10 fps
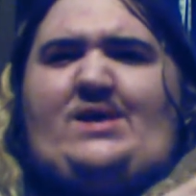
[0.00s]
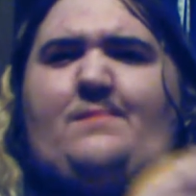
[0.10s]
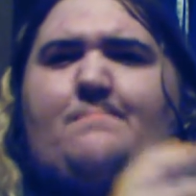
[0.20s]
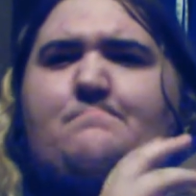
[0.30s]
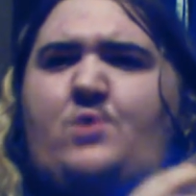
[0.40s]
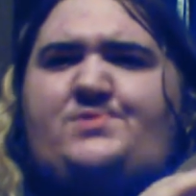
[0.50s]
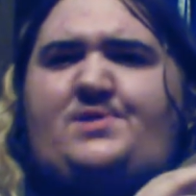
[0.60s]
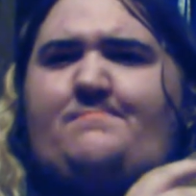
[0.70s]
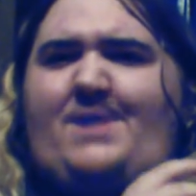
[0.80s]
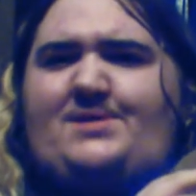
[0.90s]
Most of
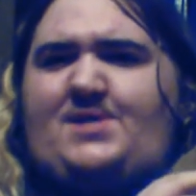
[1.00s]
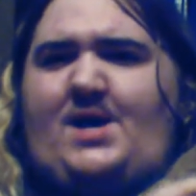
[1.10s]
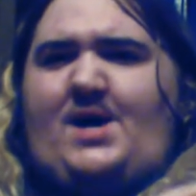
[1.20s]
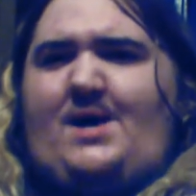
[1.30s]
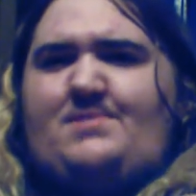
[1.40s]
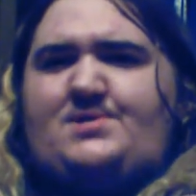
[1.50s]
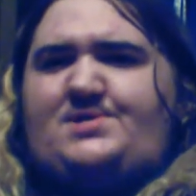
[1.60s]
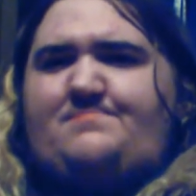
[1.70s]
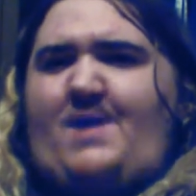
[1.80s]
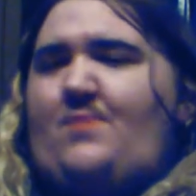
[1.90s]
my time is
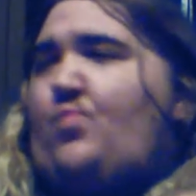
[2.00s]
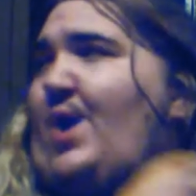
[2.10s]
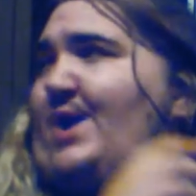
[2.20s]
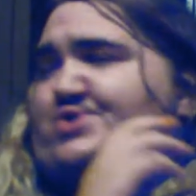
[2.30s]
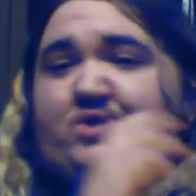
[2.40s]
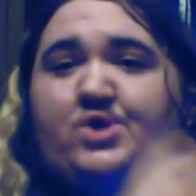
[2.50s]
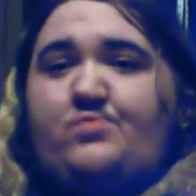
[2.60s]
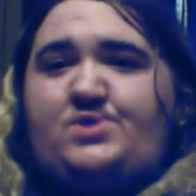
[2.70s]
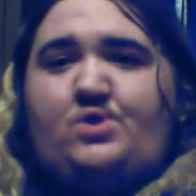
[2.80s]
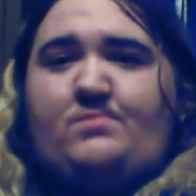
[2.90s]
spent watching
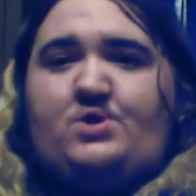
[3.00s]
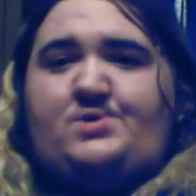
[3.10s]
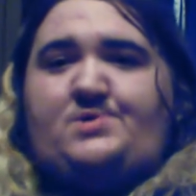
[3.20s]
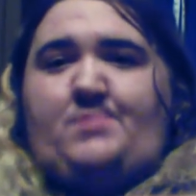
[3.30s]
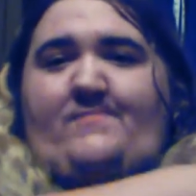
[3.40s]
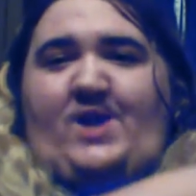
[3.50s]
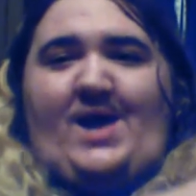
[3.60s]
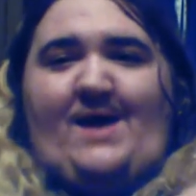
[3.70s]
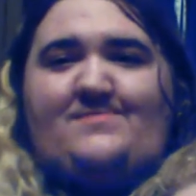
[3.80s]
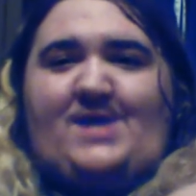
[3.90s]
YouTubers whenever I have
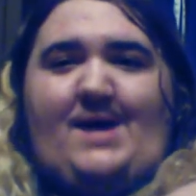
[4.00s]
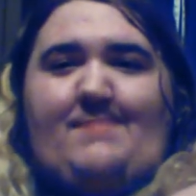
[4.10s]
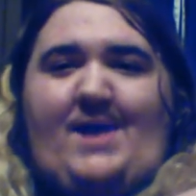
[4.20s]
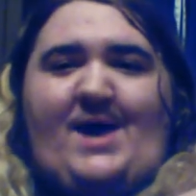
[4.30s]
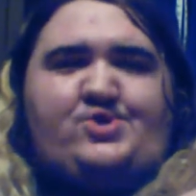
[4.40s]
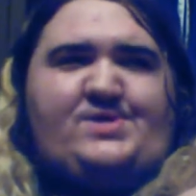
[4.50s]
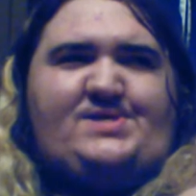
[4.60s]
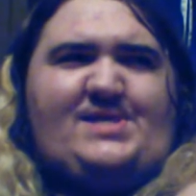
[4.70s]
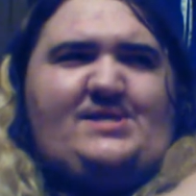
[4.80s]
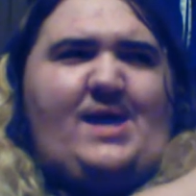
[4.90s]
time to actually sit
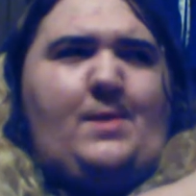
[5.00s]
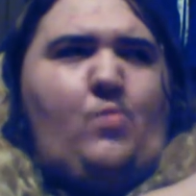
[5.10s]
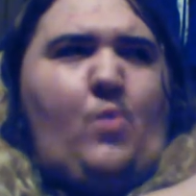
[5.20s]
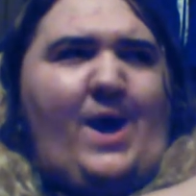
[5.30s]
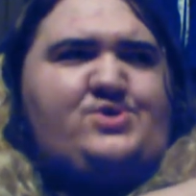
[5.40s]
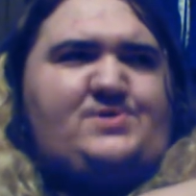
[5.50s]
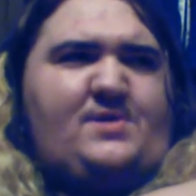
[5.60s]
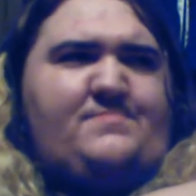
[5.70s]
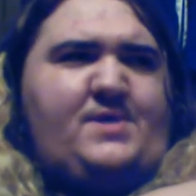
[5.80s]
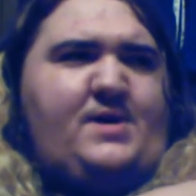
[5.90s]
down and watch
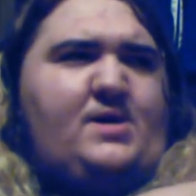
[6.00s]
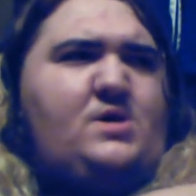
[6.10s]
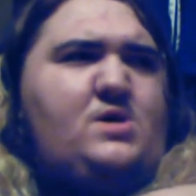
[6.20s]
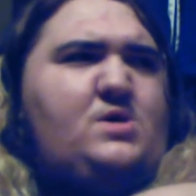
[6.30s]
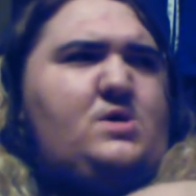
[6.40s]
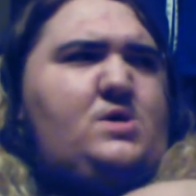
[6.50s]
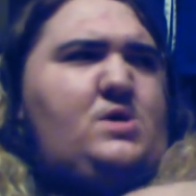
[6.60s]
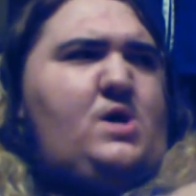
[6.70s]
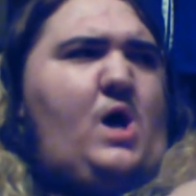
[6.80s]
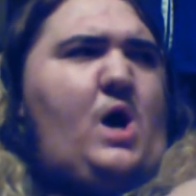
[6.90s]
something.
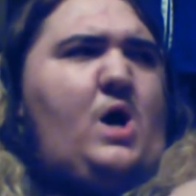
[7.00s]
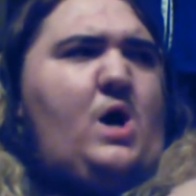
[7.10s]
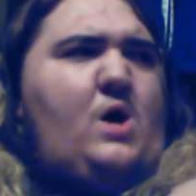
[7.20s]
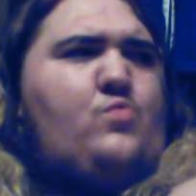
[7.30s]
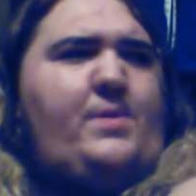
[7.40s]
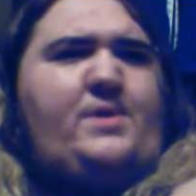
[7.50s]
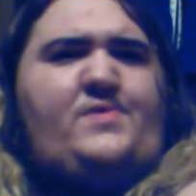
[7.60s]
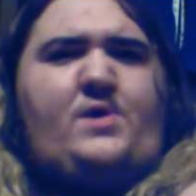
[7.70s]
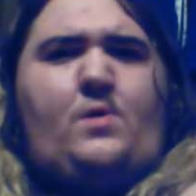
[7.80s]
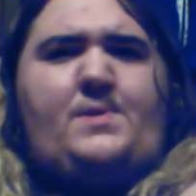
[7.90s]
Uh, really the
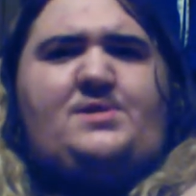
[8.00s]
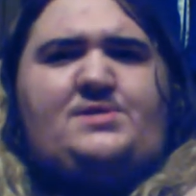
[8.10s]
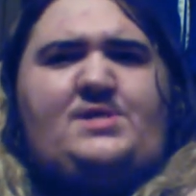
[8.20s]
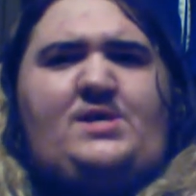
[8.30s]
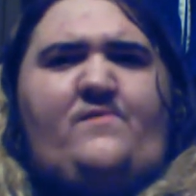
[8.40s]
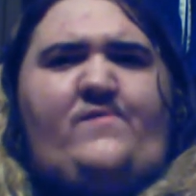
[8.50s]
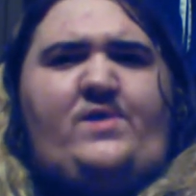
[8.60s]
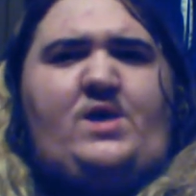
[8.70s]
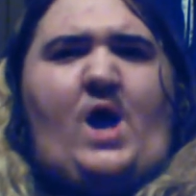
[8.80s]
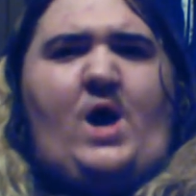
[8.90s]
only TV
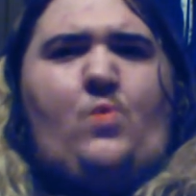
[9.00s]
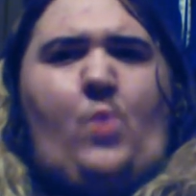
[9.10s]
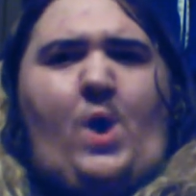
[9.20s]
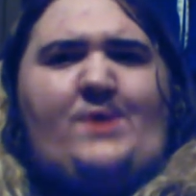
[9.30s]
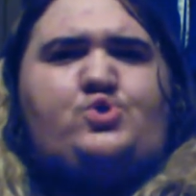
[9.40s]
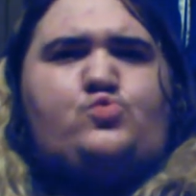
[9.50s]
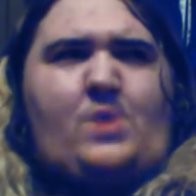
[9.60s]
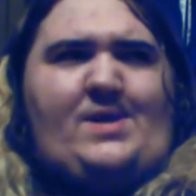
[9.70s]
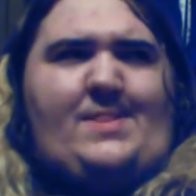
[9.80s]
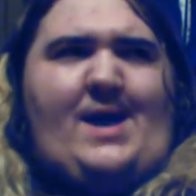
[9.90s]
I watch right
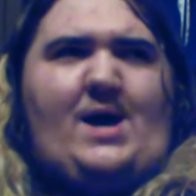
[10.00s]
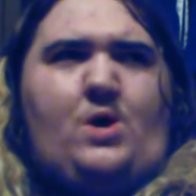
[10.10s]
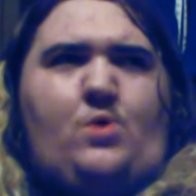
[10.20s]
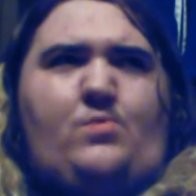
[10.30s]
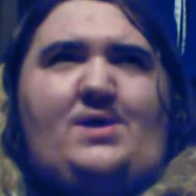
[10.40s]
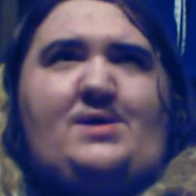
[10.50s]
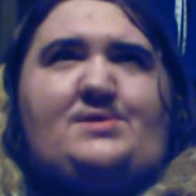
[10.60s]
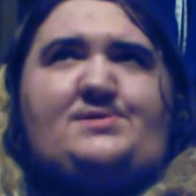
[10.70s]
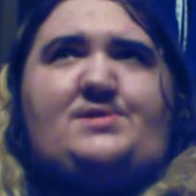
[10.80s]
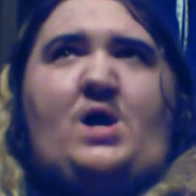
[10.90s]
now is,
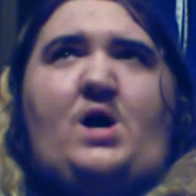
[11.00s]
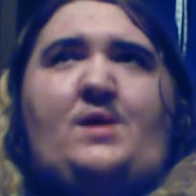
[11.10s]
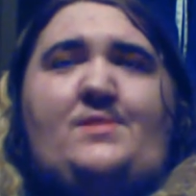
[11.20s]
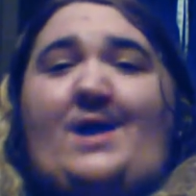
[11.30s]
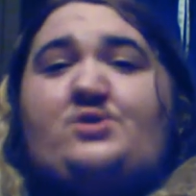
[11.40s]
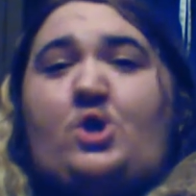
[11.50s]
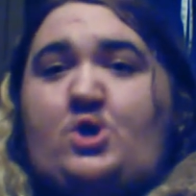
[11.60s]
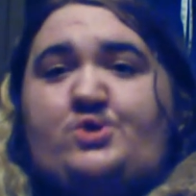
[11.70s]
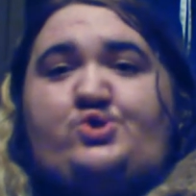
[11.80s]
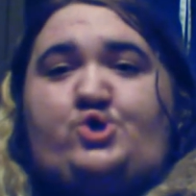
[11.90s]
uh, that current
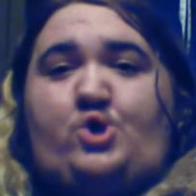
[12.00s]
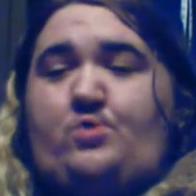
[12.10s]
shows